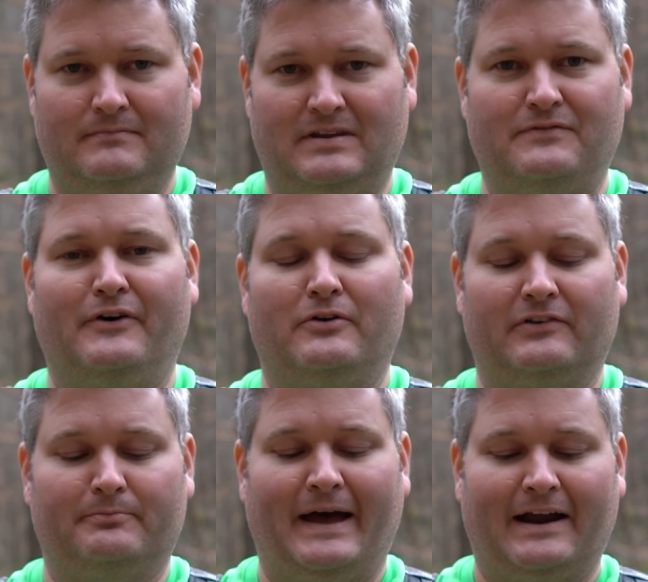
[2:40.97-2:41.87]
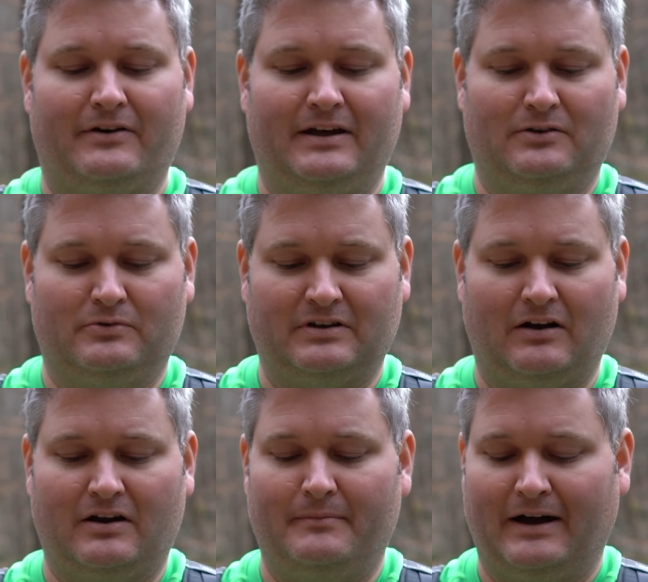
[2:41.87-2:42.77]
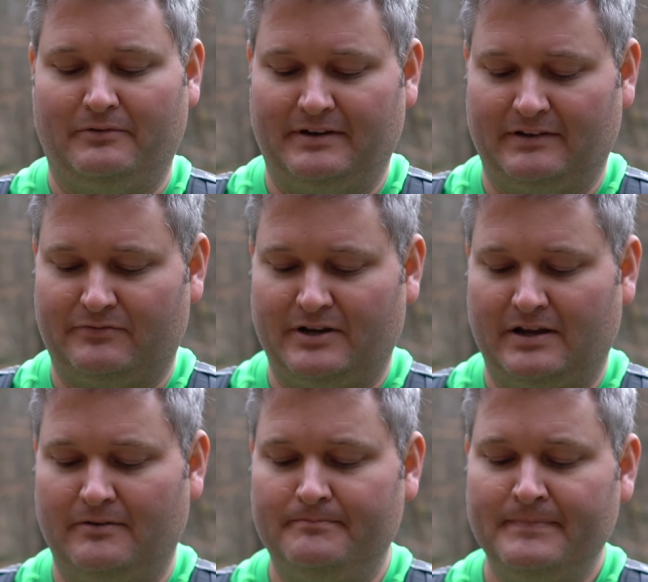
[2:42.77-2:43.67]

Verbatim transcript: defocused background that we're talking about within this video.